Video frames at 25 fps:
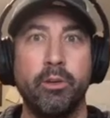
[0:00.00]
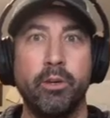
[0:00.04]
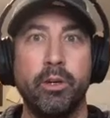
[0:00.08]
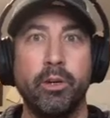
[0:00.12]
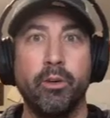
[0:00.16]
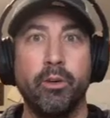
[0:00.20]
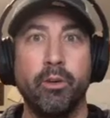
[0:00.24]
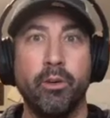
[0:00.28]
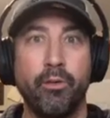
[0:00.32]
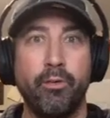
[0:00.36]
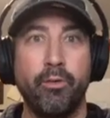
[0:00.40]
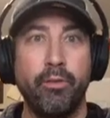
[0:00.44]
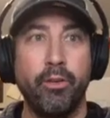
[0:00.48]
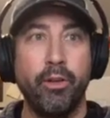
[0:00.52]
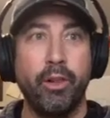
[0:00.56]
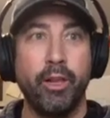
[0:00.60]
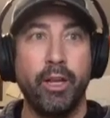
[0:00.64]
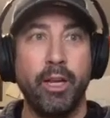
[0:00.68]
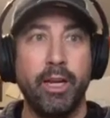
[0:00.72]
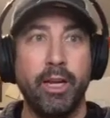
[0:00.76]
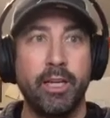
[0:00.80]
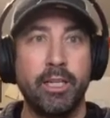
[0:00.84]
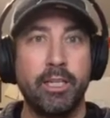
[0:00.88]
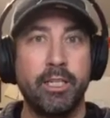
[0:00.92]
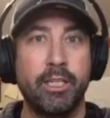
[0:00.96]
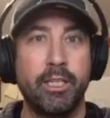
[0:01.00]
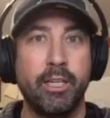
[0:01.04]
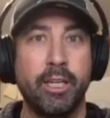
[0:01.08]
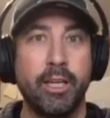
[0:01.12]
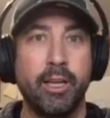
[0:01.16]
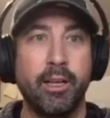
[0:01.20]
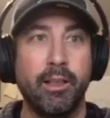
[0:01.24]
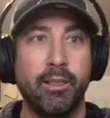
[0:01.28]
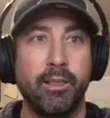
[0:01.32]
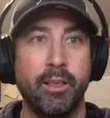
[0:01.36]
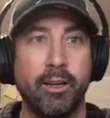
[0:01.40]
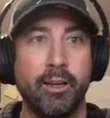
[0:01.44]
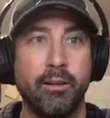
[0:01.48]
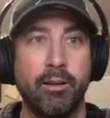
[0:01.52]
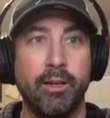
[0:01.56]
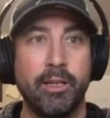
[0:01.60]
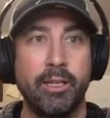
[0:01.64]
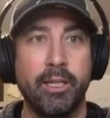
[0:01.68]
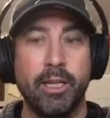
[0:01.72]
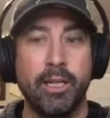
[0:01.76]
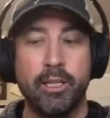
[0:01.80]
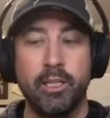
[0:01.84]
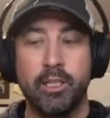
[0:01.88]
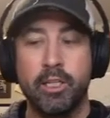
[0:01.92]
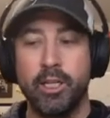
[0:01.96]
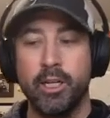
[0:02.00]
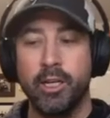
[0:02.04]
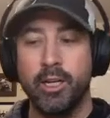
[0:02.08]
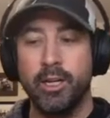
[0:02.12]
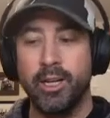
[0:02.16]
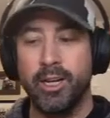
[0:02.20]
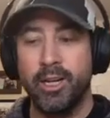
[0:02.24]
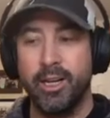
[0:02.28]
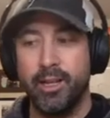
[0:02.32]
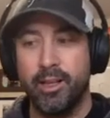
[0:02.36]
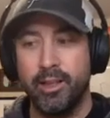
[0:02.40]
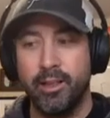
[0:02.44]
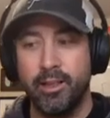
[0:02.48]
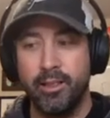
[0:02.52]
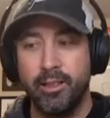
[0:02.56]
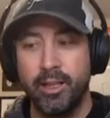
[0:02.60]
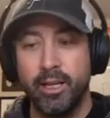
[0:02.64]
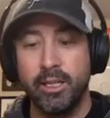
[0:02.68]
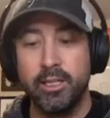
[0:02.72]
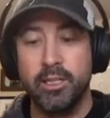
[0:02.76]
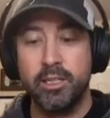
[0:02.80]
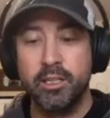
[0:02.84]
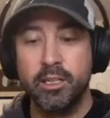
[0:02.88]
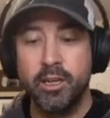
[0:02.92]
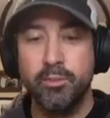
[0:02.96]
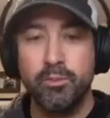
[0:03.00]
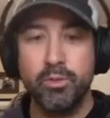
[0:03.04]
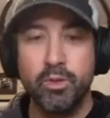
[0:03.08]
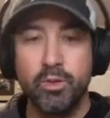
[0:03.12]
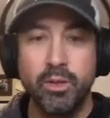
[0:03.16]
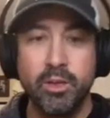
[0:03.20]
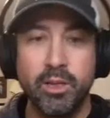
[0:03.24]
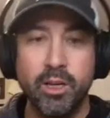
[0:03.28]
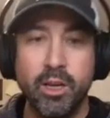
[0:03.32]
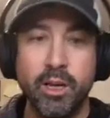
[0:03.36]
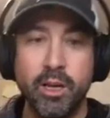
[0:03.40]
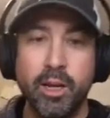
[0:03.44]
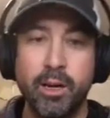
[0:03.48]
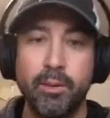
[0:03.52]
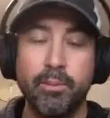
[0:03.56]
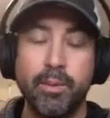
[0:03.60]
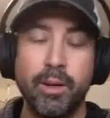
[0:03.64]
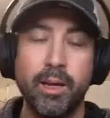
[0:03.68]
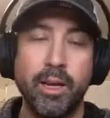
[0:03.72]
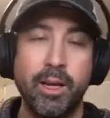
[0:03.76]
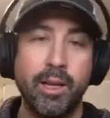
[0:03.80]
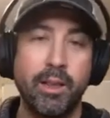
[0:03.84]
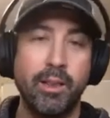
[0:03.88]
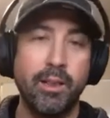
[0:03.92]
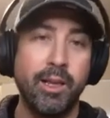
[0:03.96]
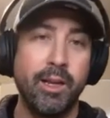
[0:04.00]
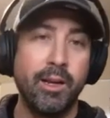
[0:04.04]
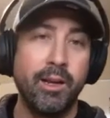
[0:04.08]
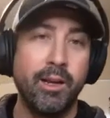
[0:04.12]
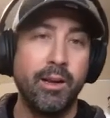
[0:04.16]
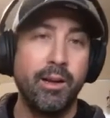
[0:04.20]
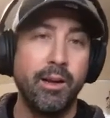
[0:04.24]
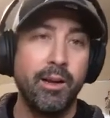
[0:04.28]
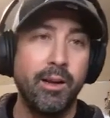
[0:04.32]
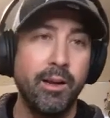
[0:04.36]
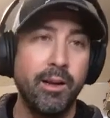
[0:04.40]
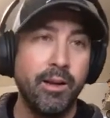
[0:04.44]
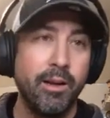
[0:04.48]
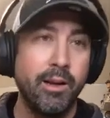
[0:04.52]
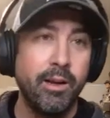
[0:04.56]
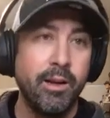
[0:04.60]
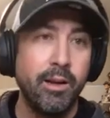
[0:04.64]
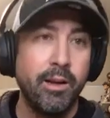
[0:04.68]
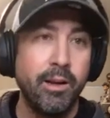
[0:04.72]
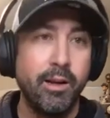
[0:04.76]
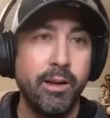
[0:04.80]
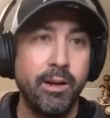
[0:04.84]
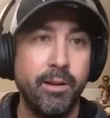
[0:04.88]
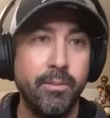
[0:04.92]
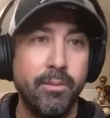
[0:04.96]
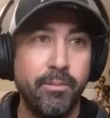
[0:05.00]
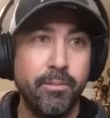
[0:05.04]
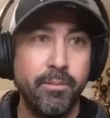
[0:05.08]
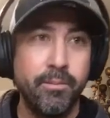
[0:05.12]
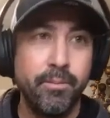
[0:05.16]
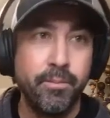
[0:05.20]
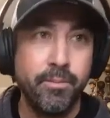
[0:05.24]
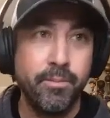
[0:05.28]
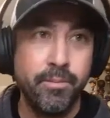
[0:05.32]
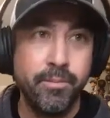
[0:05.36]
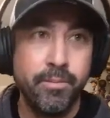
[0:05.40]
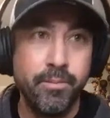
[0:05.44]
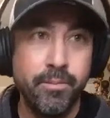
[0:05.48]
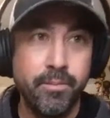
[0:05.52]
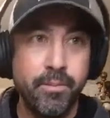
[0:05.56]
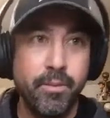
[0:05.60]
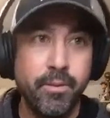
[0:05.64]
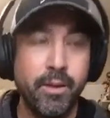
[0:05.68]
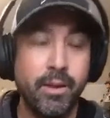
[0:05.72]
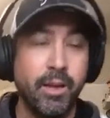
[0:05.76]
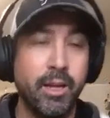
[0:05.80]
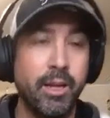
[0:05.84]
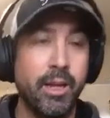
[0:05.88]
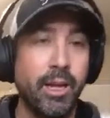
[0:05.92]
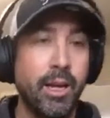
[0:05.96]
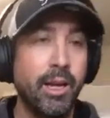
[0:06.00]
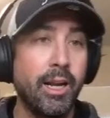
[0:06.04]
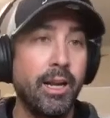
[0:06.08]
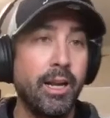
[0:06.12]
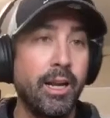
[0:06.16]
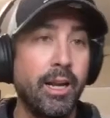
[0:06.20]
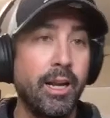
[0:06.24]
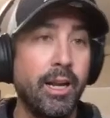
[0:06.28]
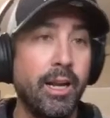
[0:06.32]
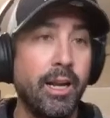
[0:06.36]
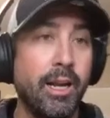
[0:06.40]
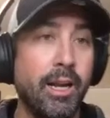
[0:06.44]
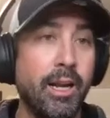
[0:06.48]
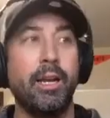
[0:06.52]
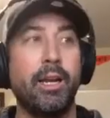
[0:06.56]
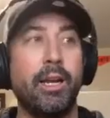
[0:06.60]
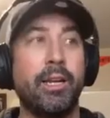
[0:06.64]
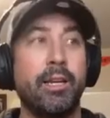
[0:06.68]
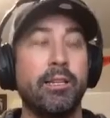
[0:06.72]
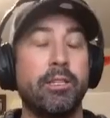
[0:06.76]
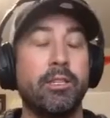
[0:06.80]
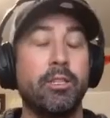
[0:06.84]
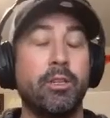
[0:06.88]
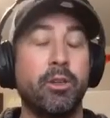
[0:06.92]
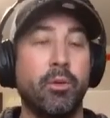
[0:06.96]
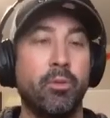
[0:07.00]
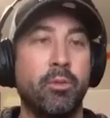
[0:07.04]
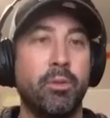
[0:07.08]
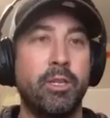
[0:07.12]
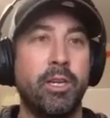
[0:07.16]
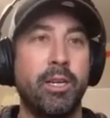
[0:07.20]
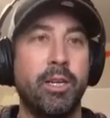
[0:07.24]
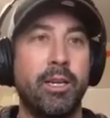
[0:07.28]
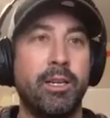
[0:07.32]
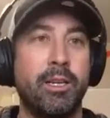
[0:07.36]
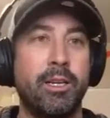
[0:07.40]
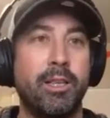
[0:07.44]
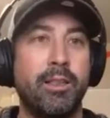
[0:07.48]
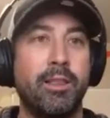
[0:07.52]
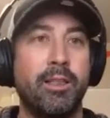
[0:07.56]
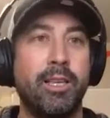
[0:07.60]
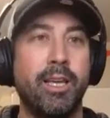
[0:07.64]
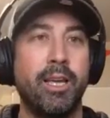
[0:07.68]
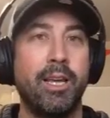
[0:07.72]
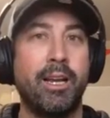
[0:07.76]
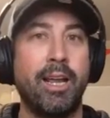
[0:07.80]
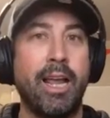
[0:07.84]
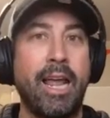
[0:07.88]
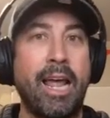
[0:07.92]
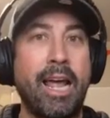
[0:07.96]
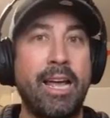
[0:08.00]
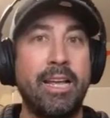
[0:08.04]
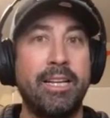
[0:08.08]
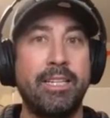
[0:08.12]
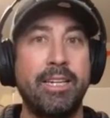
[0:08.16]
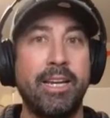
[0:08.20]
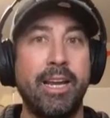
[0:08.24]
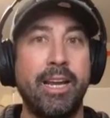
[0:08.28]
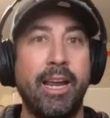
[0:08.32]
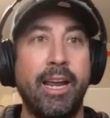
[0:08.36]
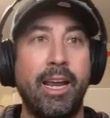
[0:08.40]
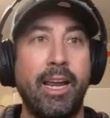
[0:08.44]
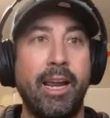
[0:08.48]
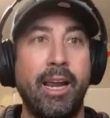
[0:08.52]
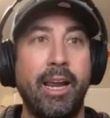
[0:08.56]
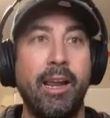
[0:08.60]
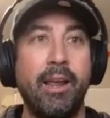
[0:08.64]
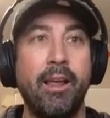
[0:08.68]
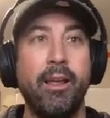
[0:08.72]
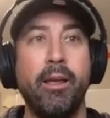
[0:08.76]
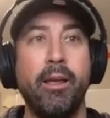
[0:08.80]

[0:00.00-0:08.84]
your affiliates to get their attention. And that just comes with time. And then um, getting a consultant that has a